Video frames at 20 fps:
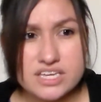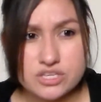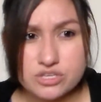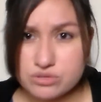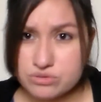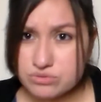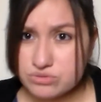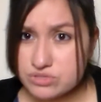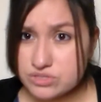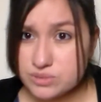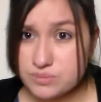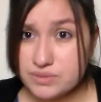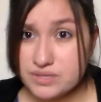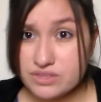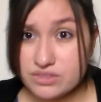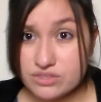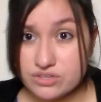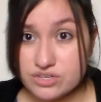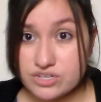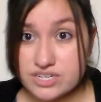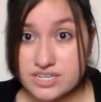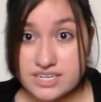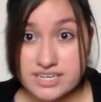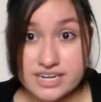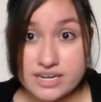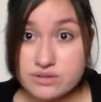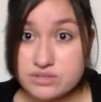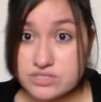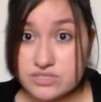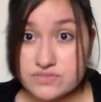It used to be 30,
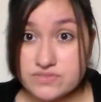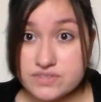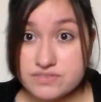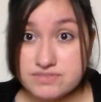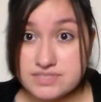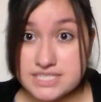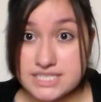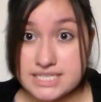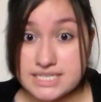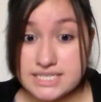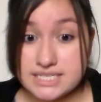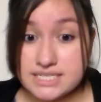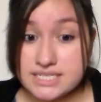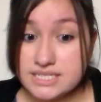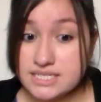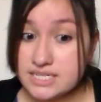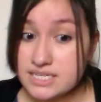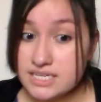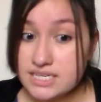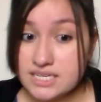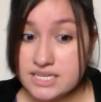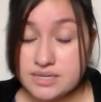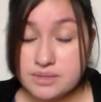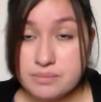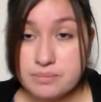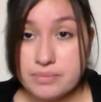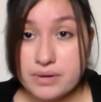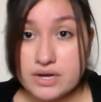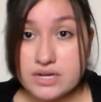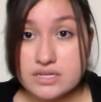now it's 15
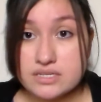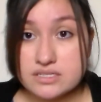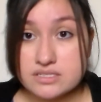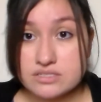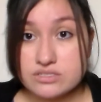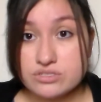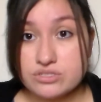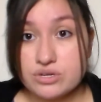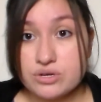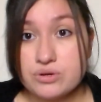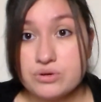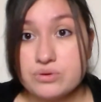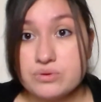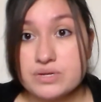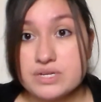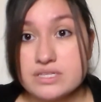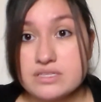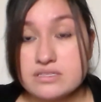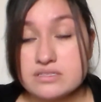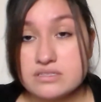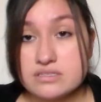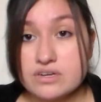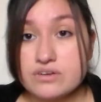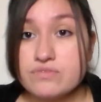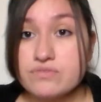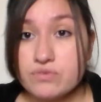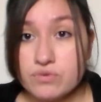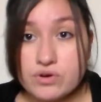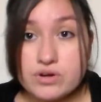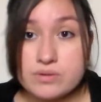bucks, so it's
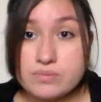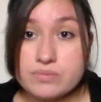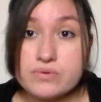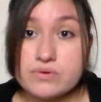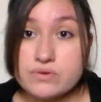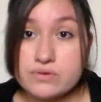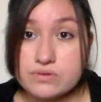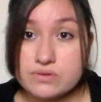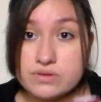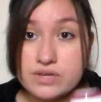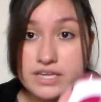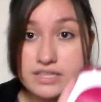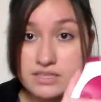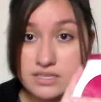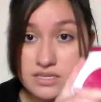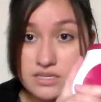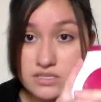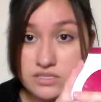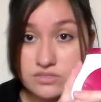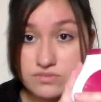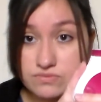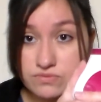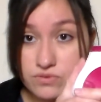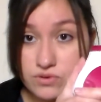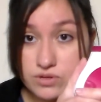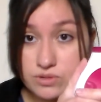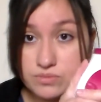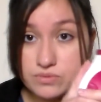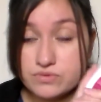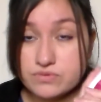affordable. I think it's
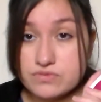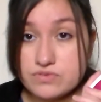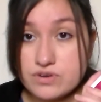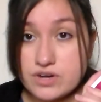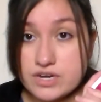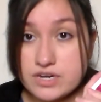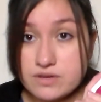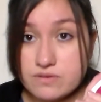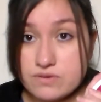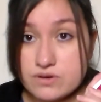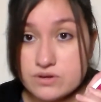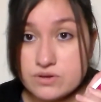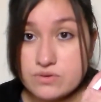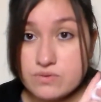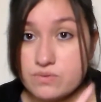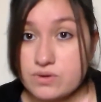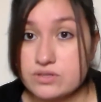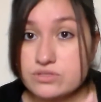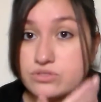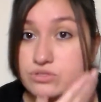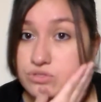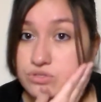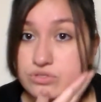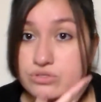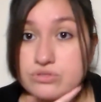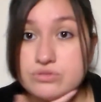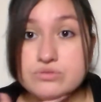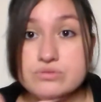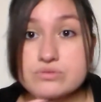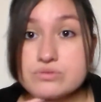affordable for anyone who
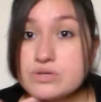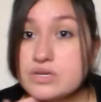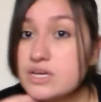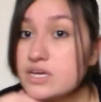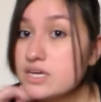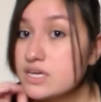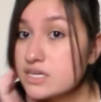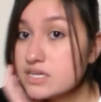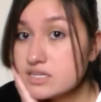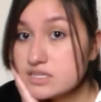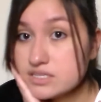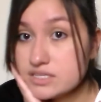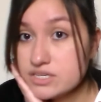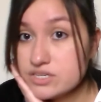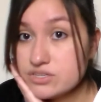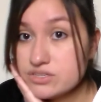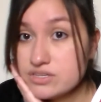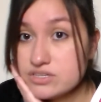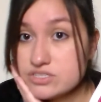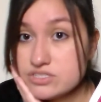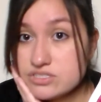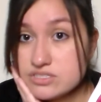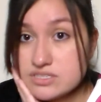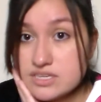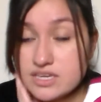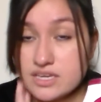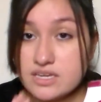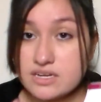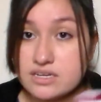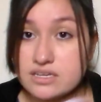wants to clear their
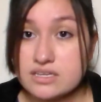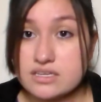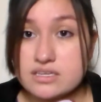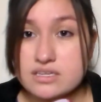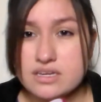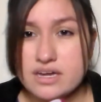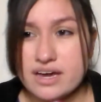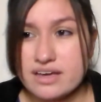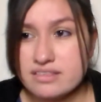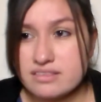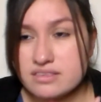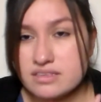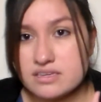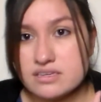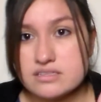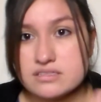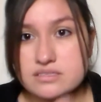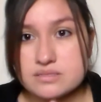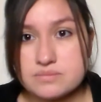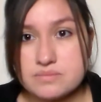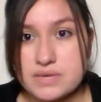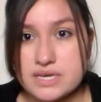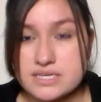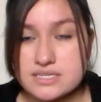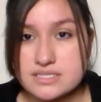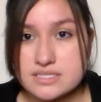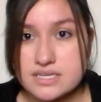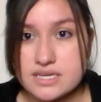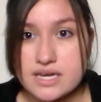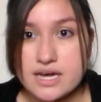skin. I think it's
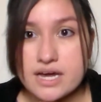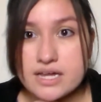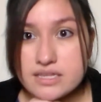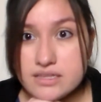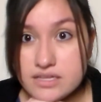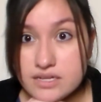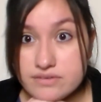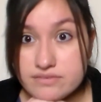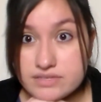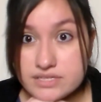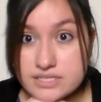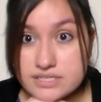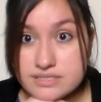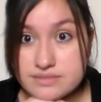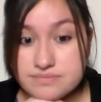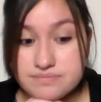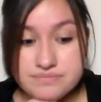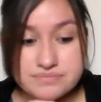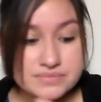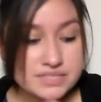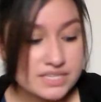amazing. I love it.